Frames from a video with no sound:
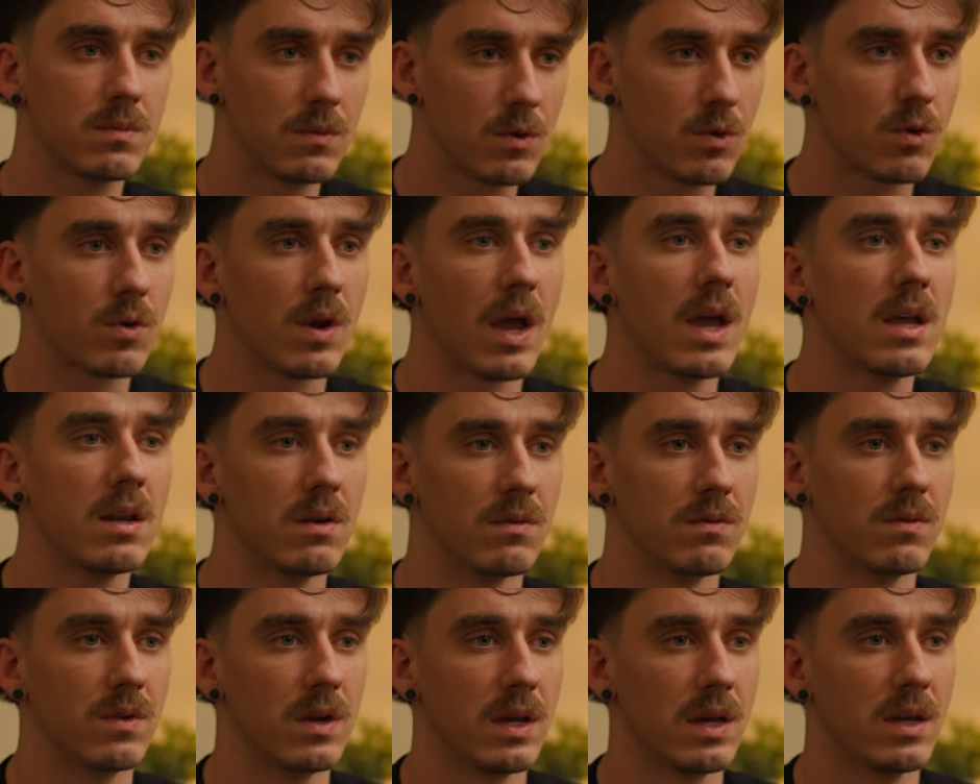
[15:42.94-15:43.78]

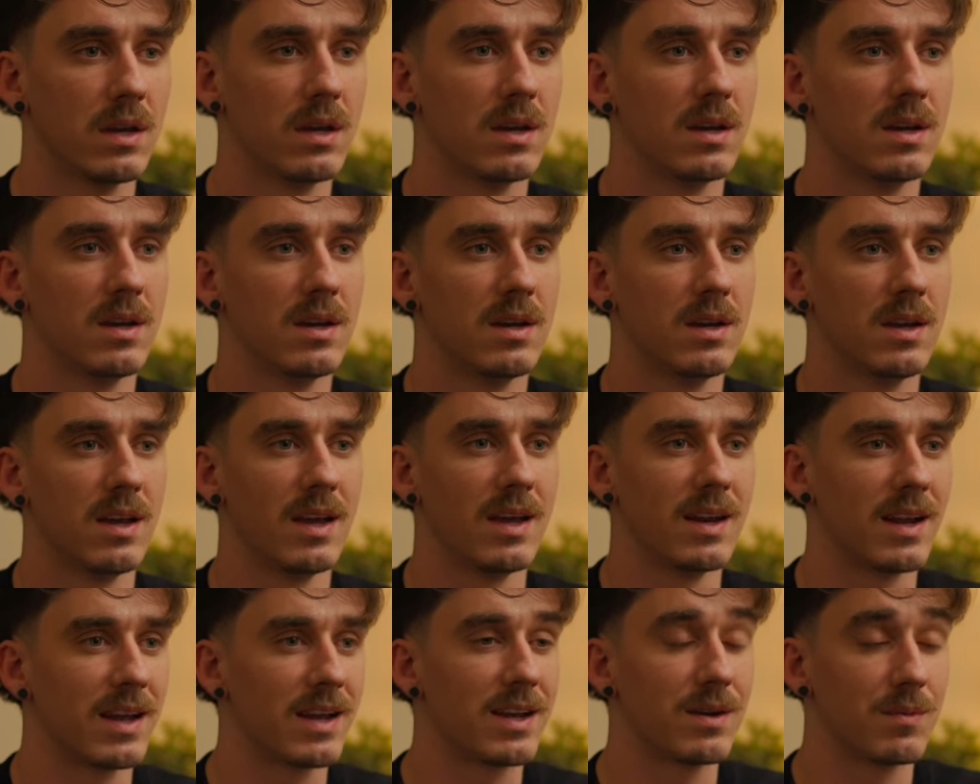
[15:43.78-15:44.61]
creatively.
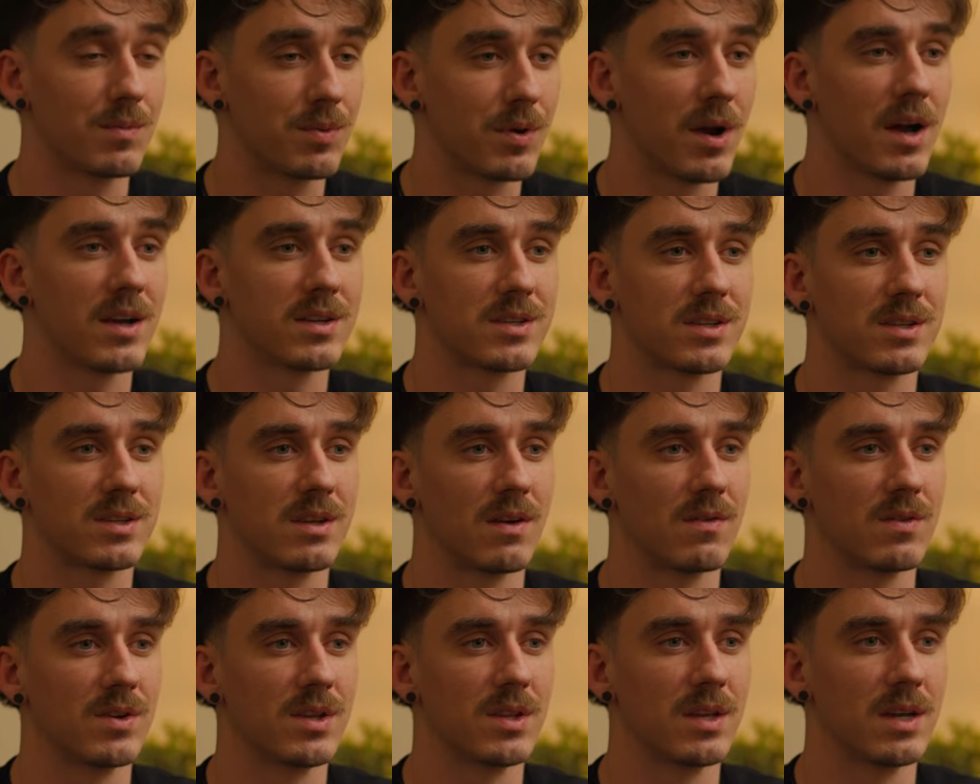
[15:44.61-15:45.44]
And I could process
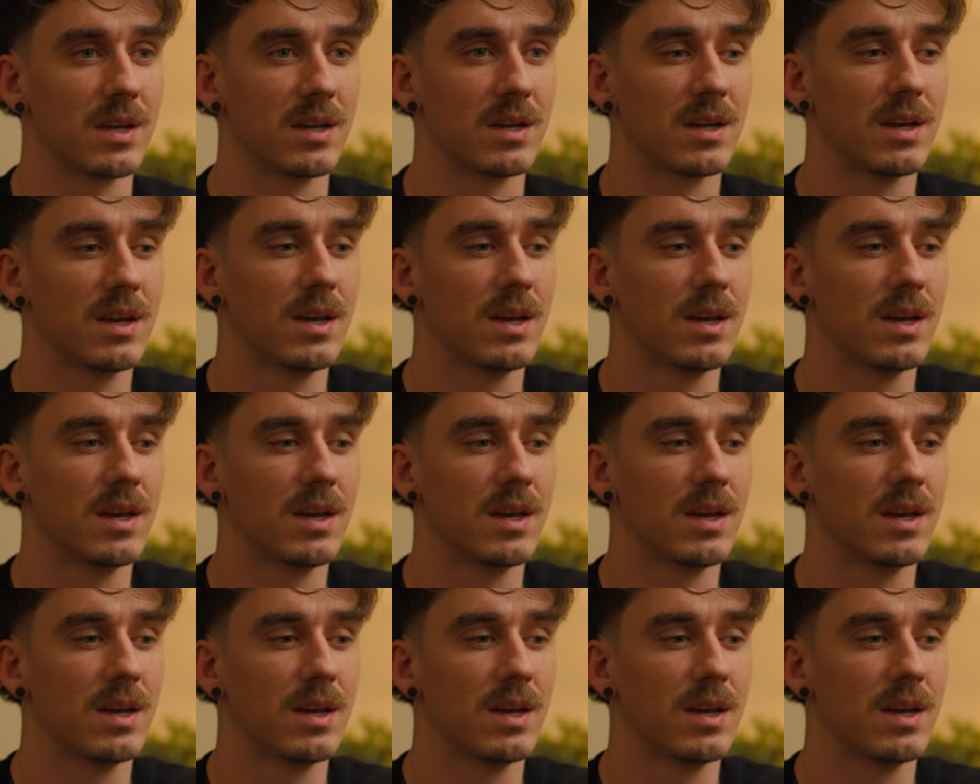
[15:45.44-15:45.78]
everything,